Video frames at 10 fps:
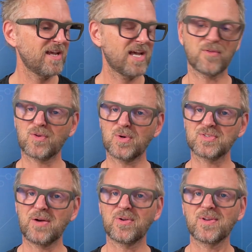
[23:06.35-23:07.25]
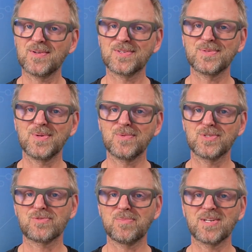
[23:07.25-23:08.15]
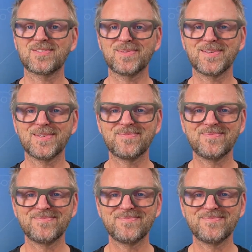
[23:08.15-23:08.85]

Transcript: And of course, now you can also do it with Stream Deck Studio.